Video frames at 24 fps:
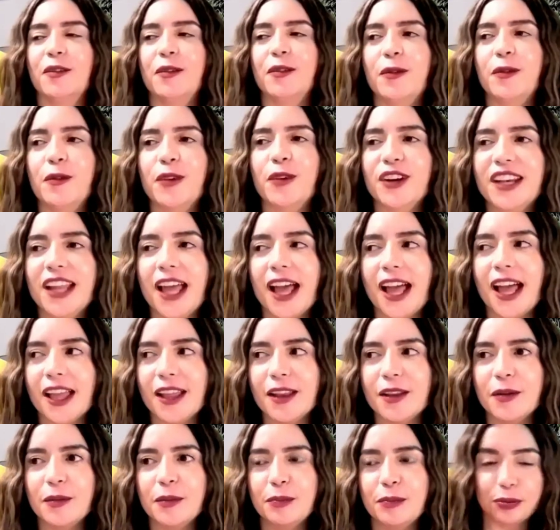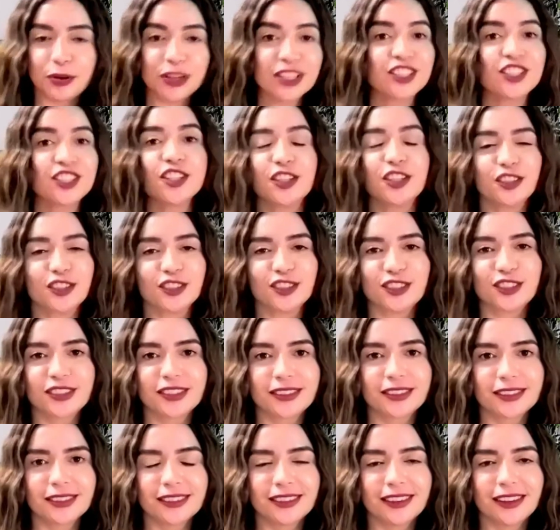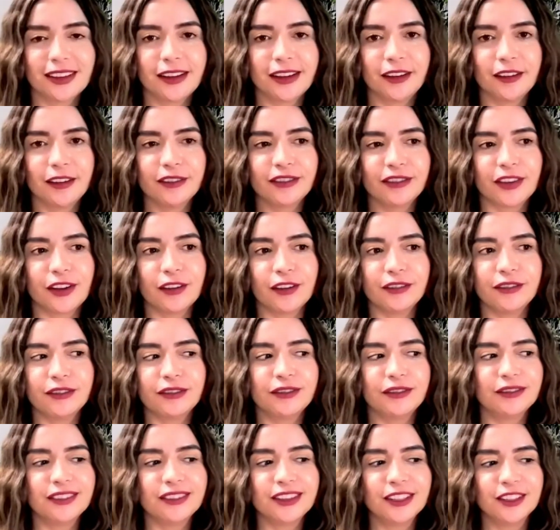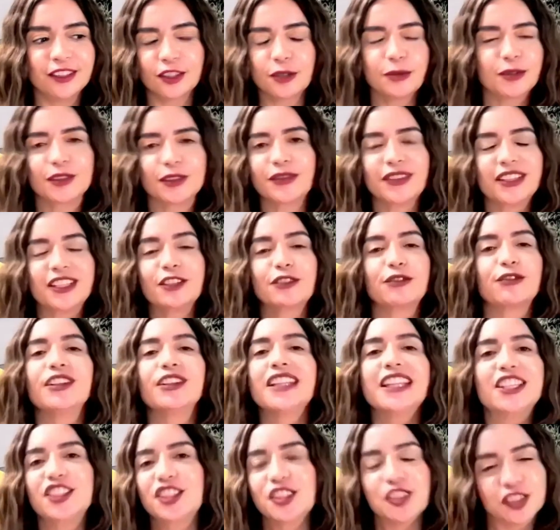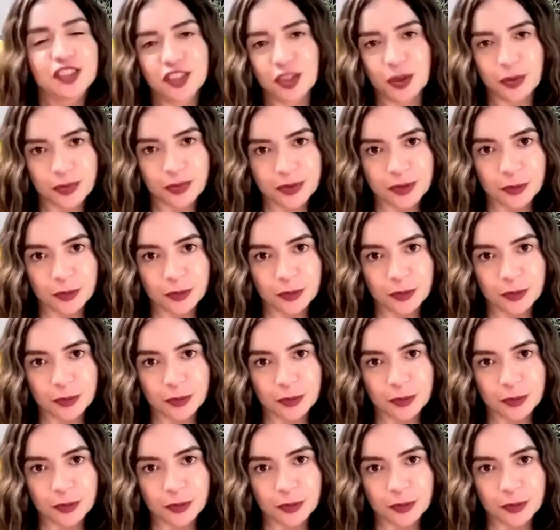we're not prisoners of of in terms of these relationships.